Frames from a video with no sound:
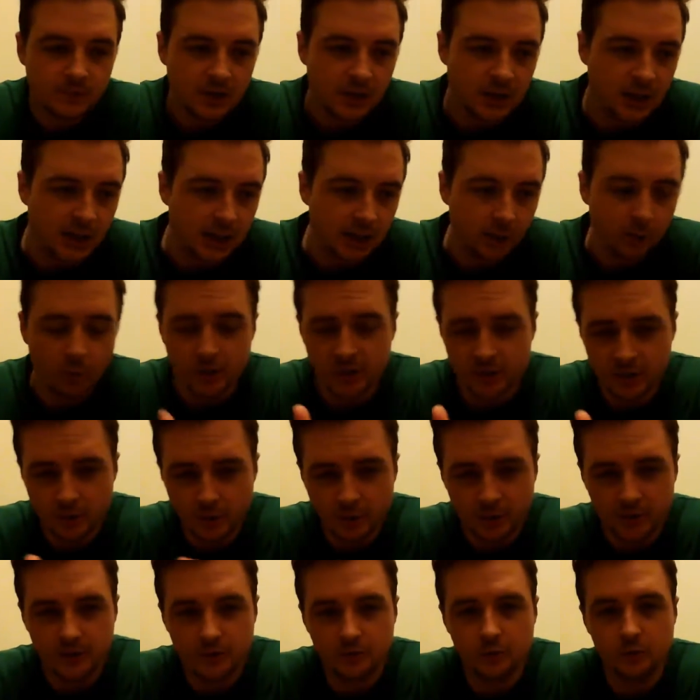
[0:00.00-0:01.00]
I was
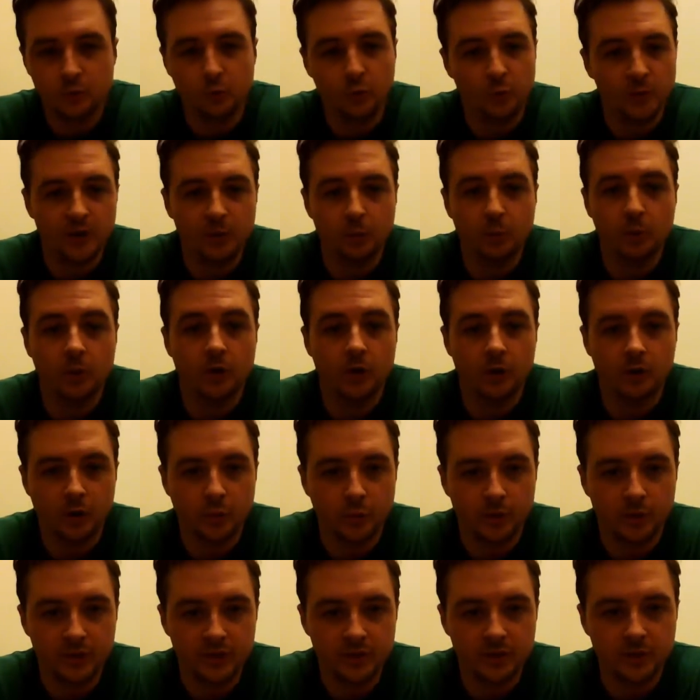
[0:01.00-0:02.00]
going to, we were
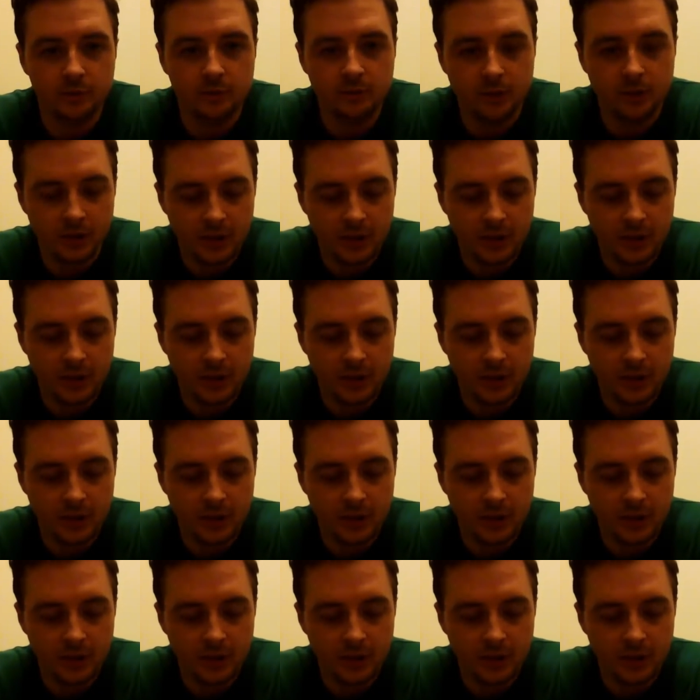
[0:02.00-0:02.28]
going to,